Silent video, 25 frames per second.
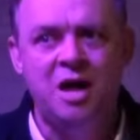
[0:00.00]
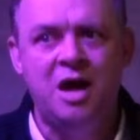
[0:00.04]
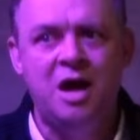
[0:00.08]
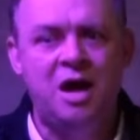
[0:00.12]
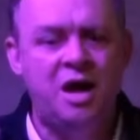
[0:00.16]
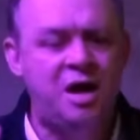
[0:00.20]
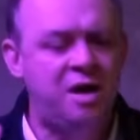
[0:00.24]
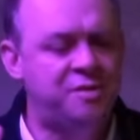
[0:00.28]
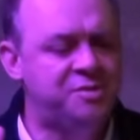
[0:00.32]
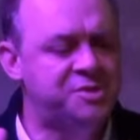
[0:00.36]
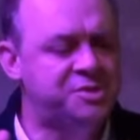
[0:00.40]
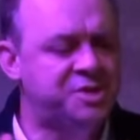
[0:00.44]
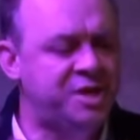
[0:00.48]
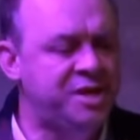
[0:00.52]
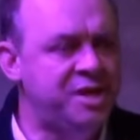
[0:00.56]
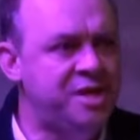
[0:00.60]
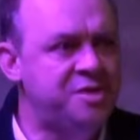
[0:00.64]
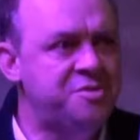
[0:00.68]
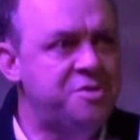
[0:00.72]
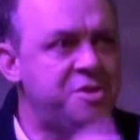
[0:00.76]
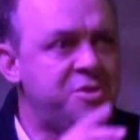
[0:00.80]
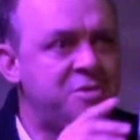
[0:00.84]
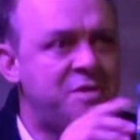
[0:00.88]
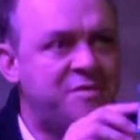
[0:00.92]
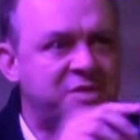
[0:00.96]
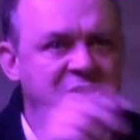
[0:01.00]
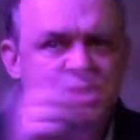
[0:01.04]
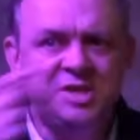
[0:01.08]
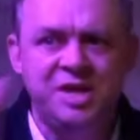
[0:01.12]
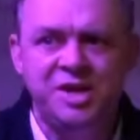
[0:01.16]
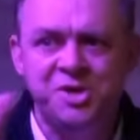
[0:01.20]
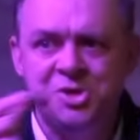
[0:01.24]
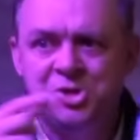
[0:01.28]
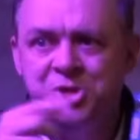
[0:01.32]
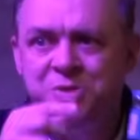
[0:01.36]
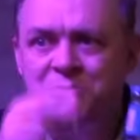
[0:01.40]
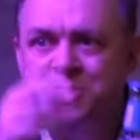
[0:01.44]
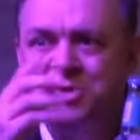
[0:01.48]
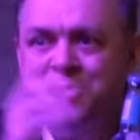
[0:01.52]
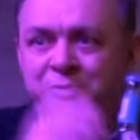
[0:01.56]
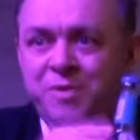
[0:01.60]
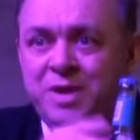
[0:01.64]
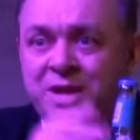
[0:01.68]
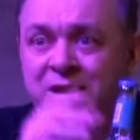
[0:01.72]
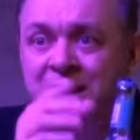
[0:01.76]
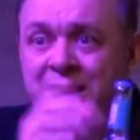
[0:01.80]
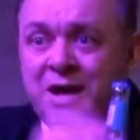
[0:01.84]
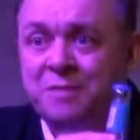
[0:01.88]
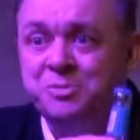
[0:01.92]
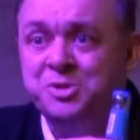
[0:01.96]
Uh, this idea that you have a tension
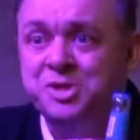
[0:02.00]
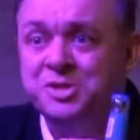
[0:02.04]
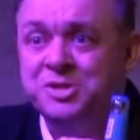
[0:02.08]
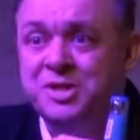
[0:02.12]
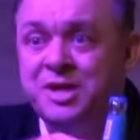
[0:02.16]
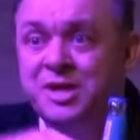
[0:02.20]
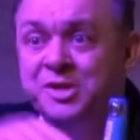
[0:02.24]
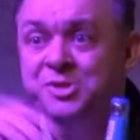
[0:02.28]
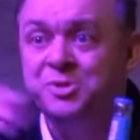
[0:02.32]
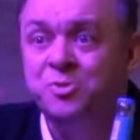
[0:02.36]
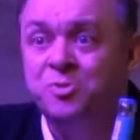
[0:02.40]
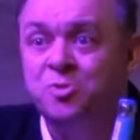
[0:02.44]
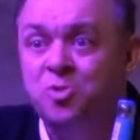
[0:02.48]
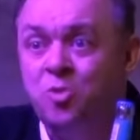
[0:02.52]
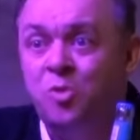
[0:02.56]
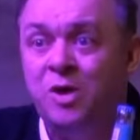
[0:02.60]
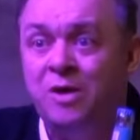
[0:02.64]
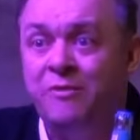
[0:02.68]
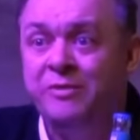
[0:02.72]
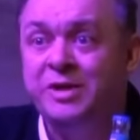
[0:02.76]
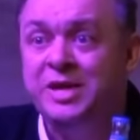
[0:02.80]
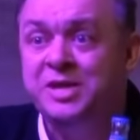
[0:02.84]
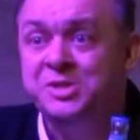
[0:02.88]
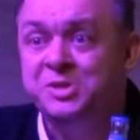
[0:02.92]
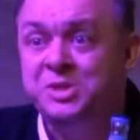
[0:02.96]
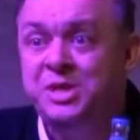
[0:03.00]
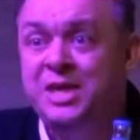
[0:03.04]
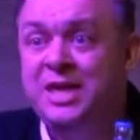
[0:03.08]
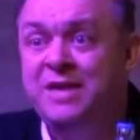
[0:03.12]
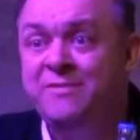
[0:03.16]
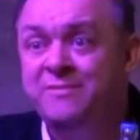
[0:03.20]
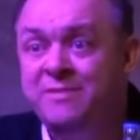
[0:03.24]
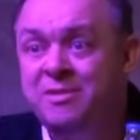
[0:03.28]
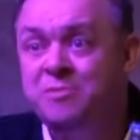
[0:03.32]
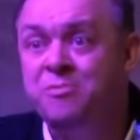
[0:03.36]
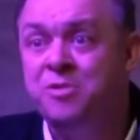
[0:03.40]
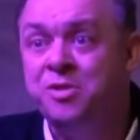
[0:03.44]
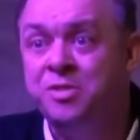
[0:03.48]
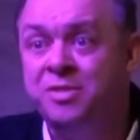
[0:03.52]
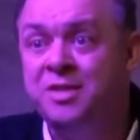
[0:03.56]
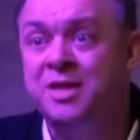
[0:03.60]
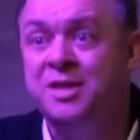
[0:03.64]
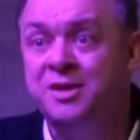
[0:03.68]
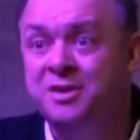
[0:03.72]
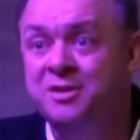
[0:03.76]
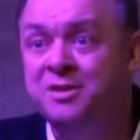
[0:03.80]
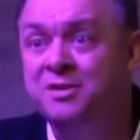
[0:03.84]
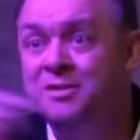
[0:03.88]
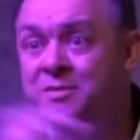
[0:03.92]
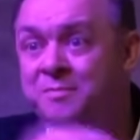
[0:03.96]
between an object and its own qualities, even
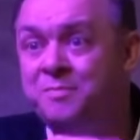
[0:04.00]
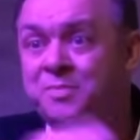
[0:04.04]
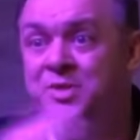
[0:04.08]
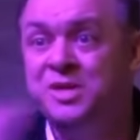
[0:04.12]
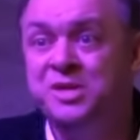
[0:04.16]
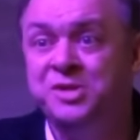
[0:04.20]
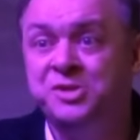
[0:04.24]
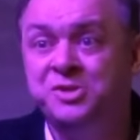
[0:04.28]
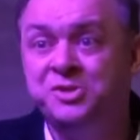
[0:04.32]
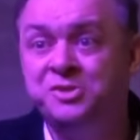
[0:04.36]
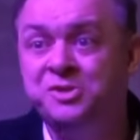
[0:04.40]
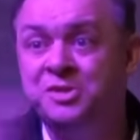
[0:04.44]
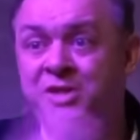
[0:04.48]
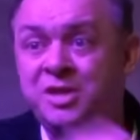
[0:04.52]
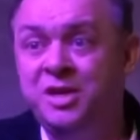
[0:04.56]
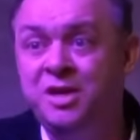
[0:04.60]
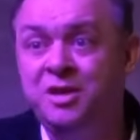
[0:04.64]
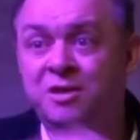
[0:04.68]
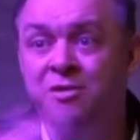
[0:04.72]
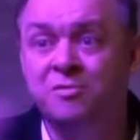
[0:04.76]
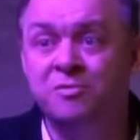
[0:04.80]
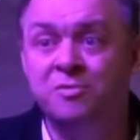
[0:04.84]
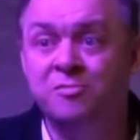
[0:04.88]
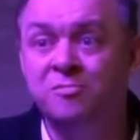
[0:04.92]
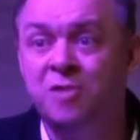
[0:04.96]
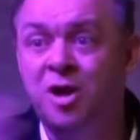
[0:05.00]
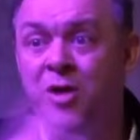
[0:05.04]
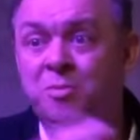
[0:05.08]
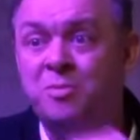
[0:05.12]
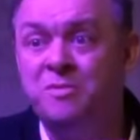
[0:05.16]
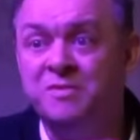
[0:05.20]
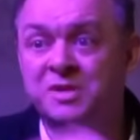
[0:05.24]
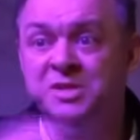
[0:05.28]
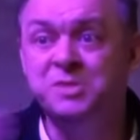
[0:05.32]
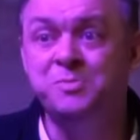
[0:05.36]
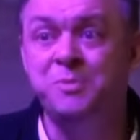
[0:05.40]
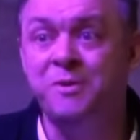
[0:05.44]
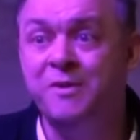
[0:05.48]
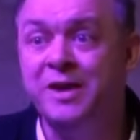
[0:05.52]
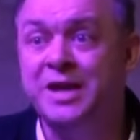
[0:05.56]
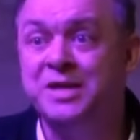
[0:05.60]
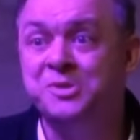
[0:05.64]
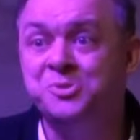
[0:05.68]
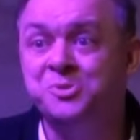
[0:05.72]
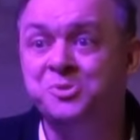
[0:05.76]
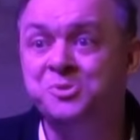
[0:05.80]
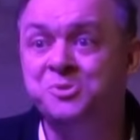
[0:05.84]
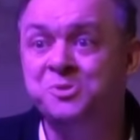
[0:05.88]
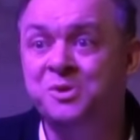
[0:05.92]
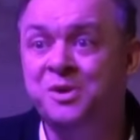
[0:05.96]
within these, the realm of
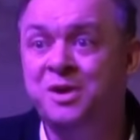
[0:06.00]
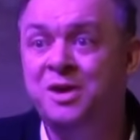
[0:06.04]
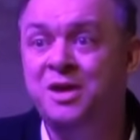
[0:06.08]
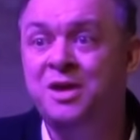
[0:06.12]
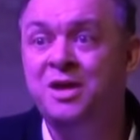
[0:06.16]
experience.